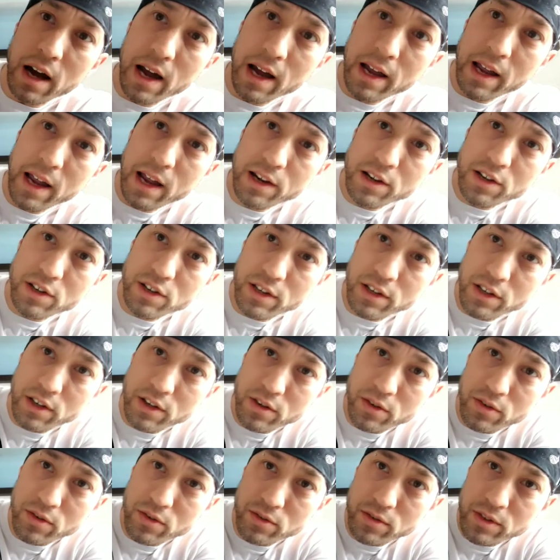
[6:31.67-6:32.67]
I actually
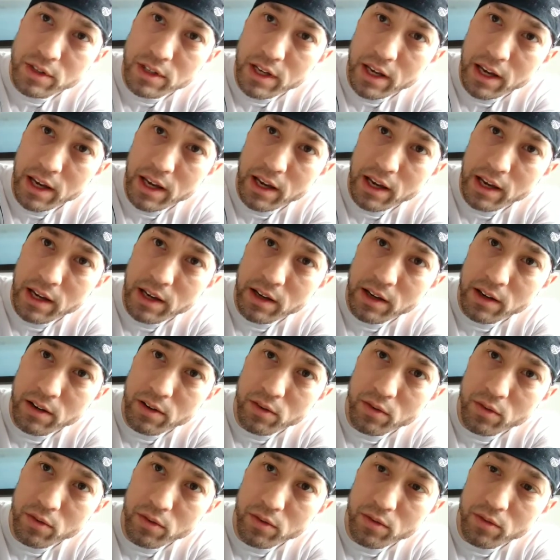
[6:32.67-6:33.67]
used
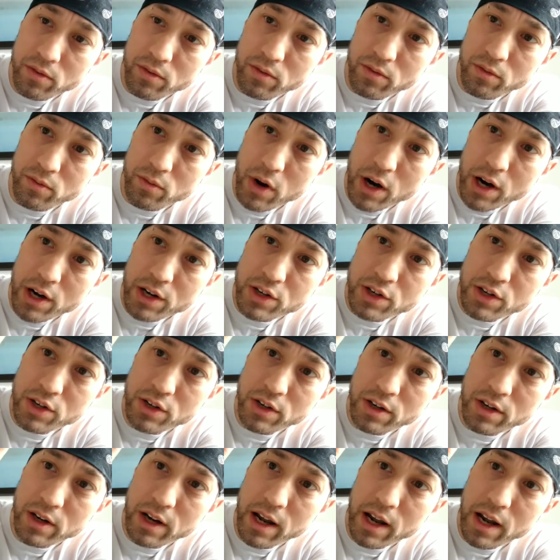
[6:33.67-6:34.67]
a
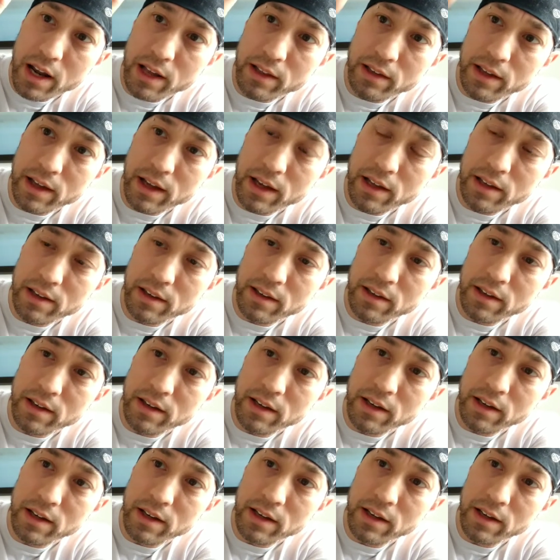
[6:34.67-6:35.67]
washer and then
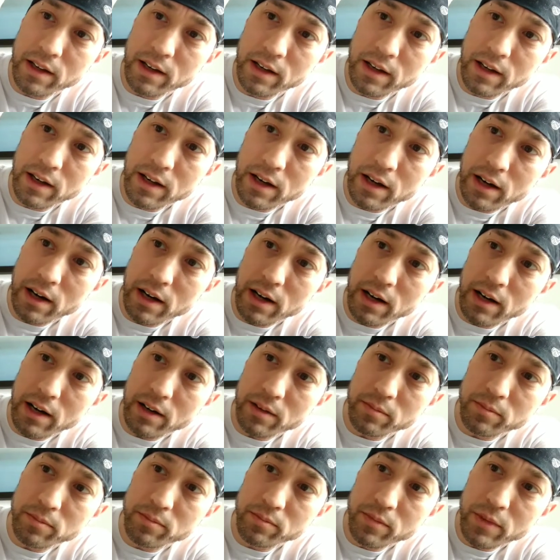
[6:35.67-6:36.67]
the
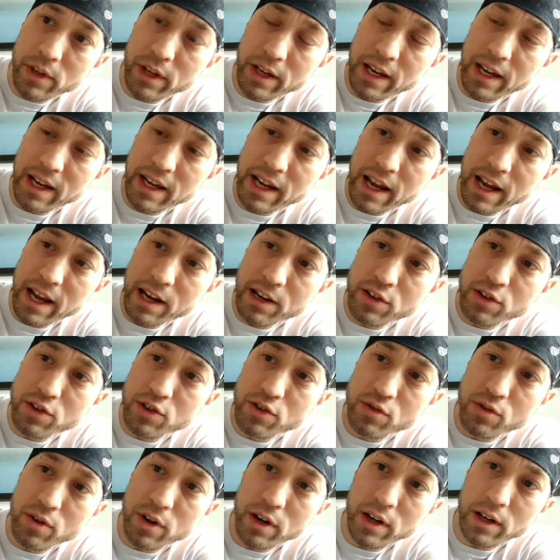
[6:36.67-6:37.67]
like an
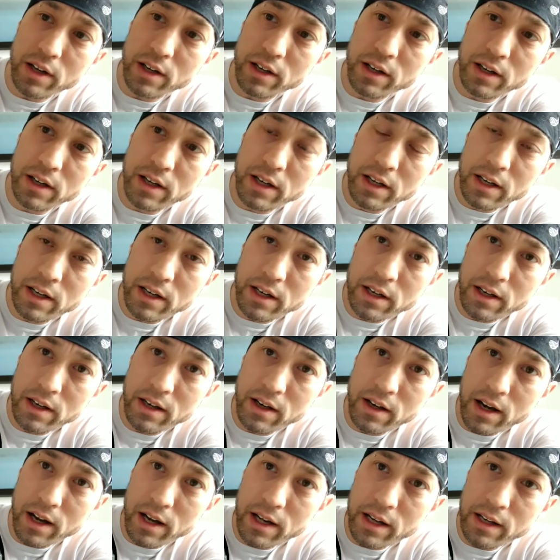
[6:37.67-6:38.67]
extra
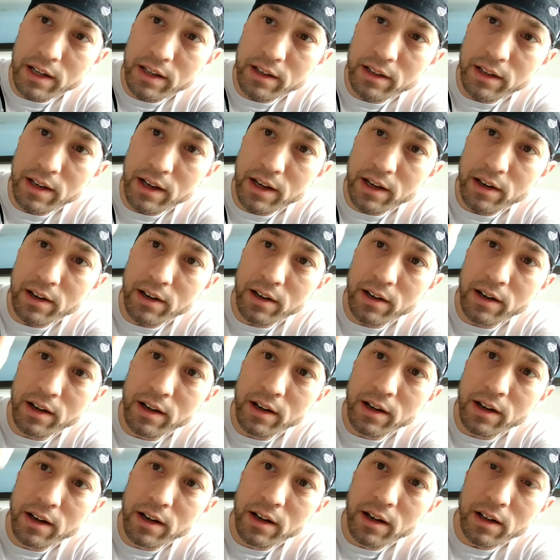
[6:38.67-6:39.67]
nut in there
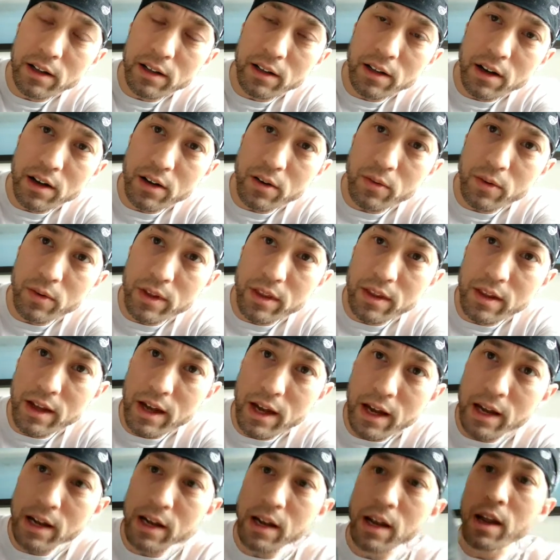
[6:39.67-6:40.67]
along with
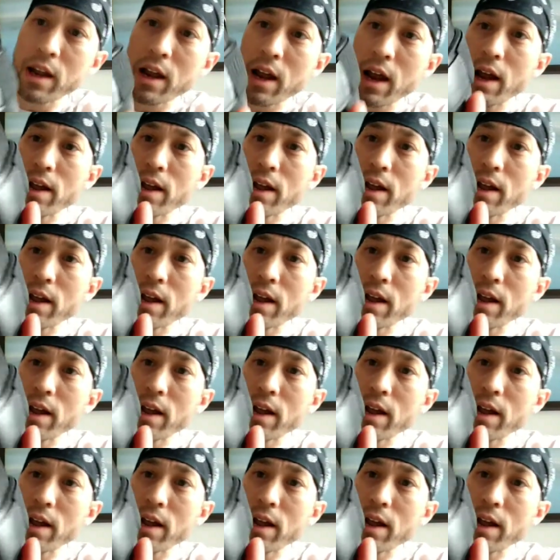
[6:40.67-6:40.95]
that.